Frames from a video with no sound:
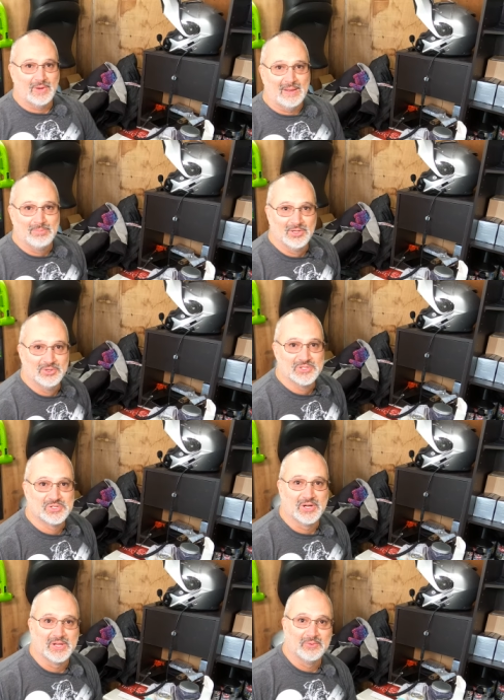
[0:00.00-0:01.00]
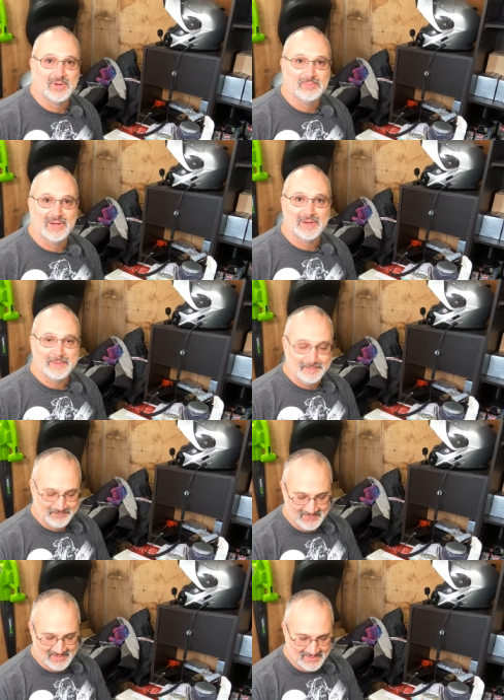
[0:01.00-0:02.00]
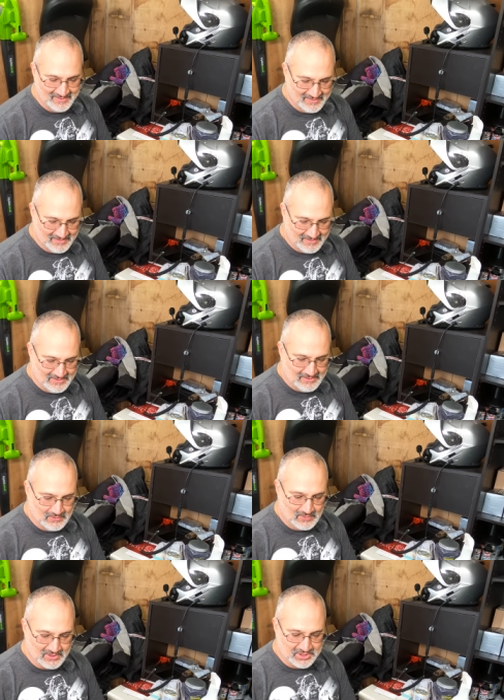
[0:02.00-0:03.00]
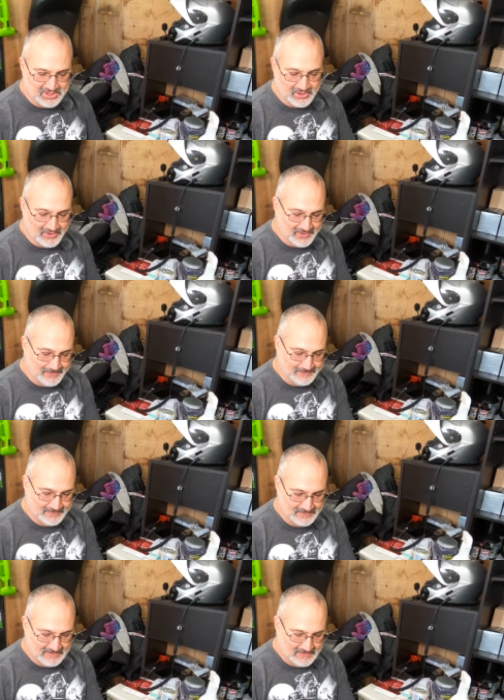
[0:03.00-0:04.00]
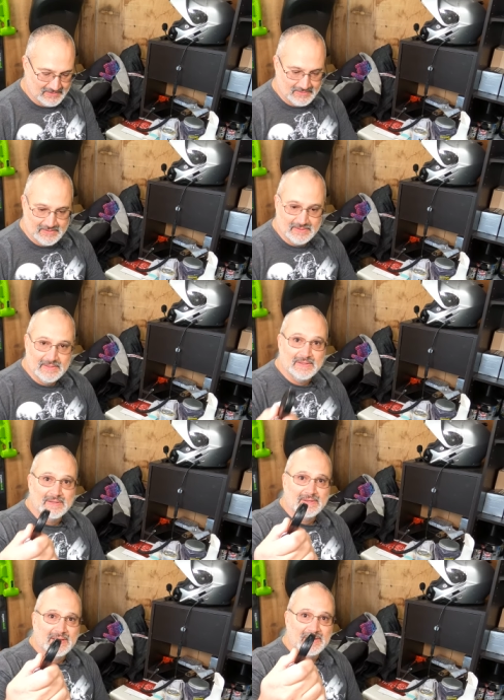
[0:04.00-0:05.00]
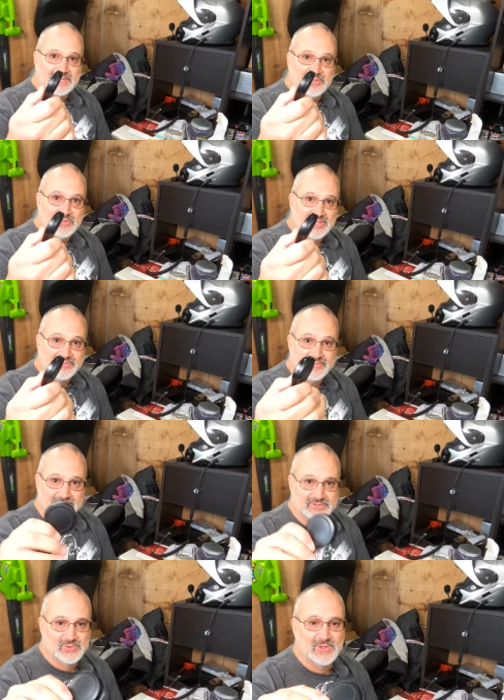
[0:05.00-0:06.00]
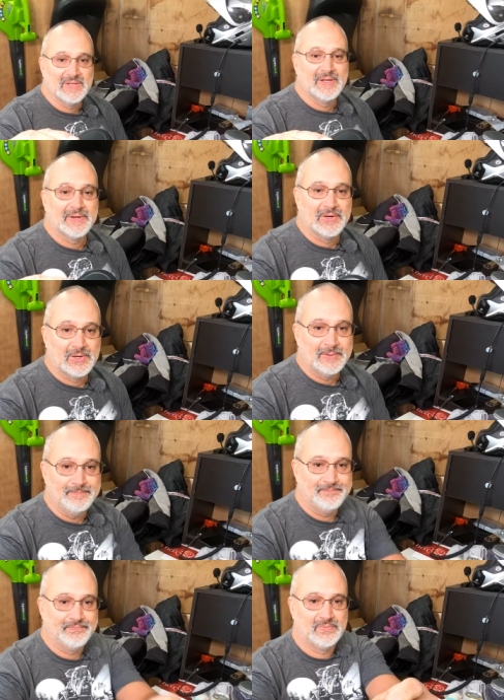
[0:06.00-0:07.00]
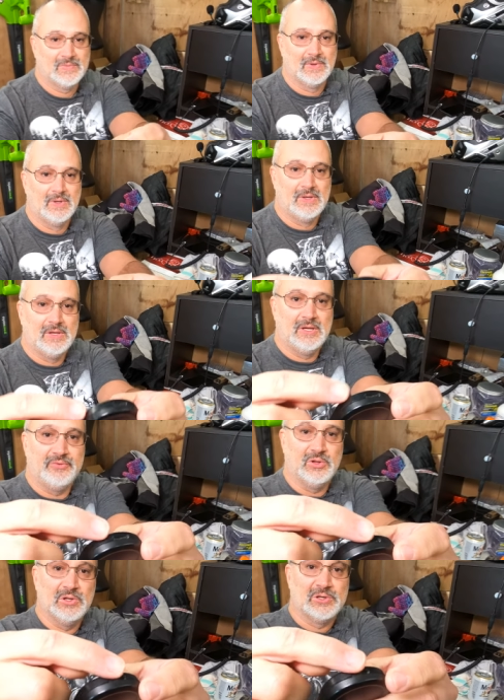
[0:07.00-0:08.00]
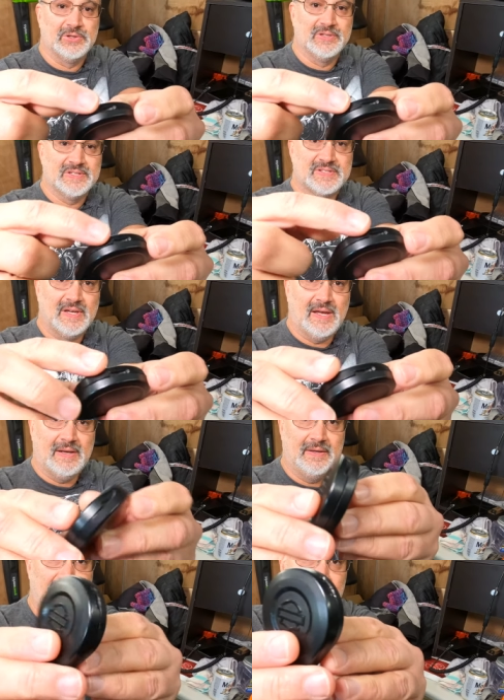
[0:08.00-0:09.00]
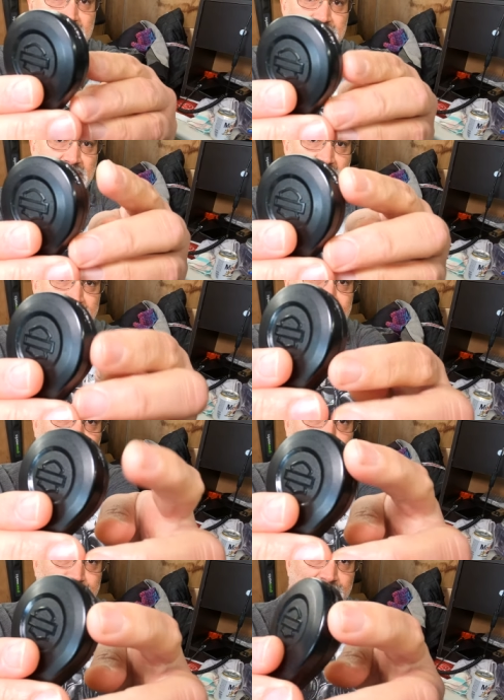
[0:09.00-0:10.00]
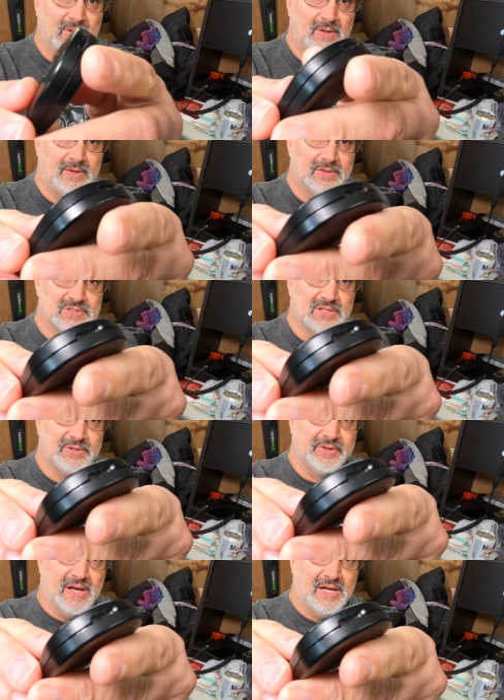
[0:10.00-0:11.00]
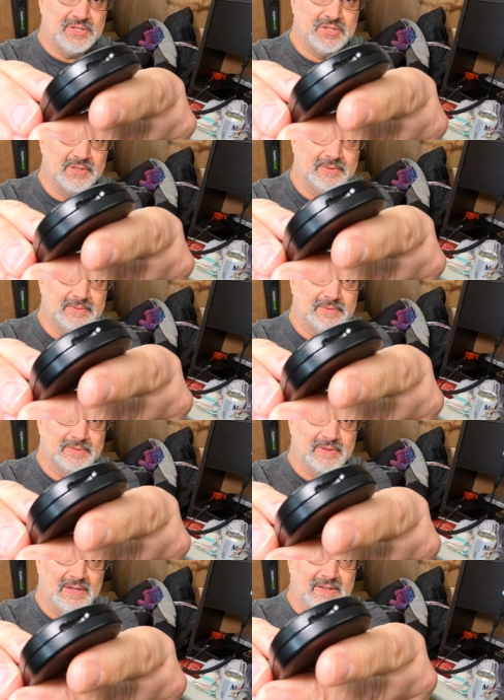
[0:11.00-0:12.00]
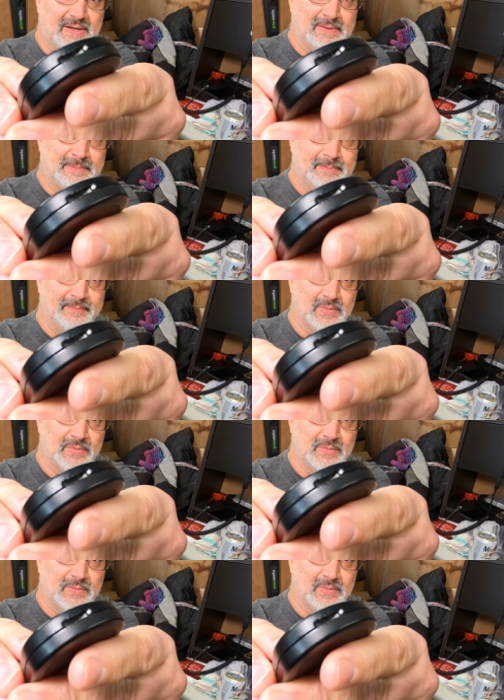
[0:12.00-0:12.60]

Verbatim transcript: while Blue is drinking one beer, we're gonna show you how to do this. It's really not hard. If you look on this side of the key fob, there's a little notch right there.